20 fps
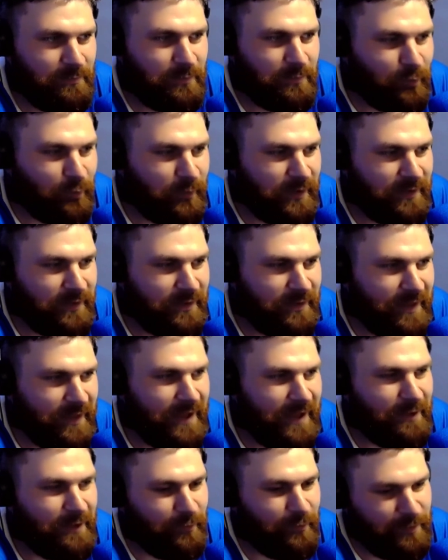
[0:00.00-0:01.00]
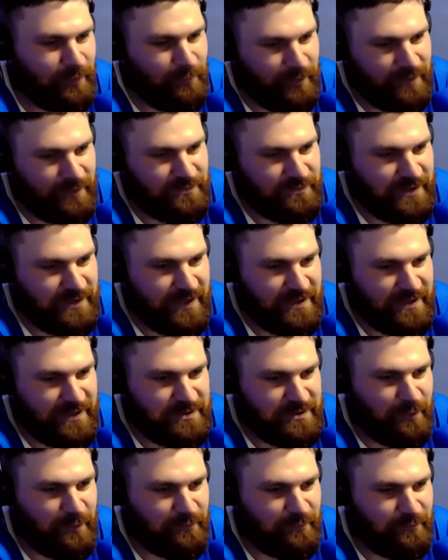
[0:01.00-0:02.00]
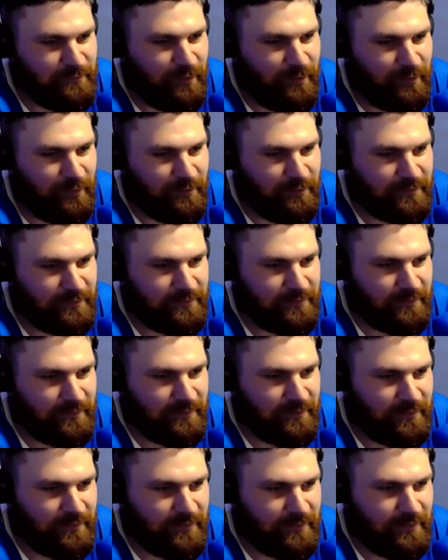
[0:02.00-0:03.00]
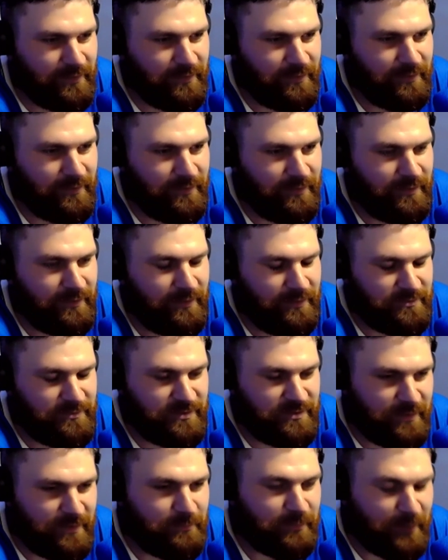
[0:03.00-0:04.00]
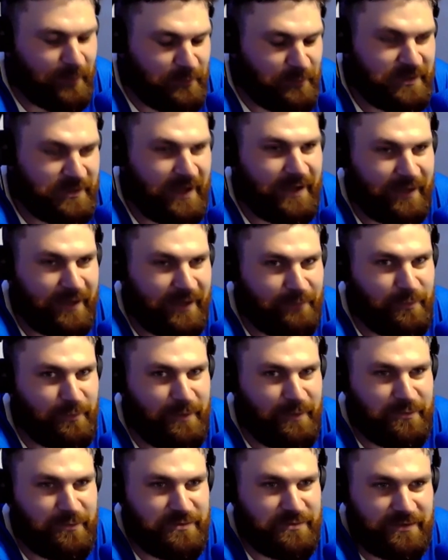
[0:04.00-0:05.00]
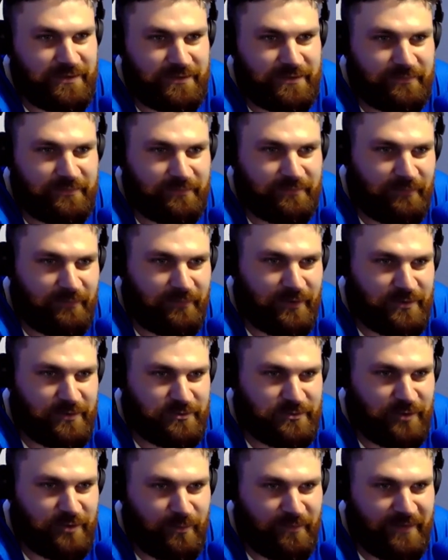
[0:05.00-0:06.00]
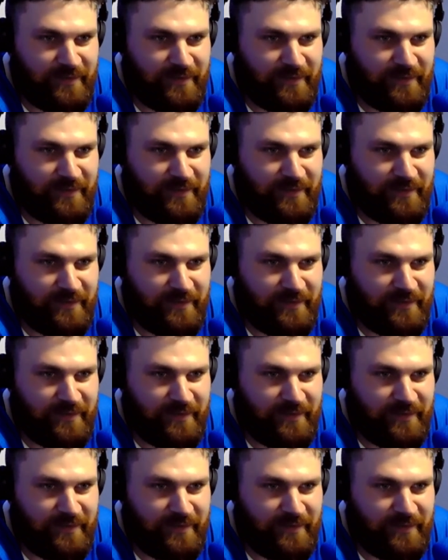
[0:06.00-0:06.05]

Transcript: Looking at that, like, and what you've seen so far, do you think Blues can get promoted first time?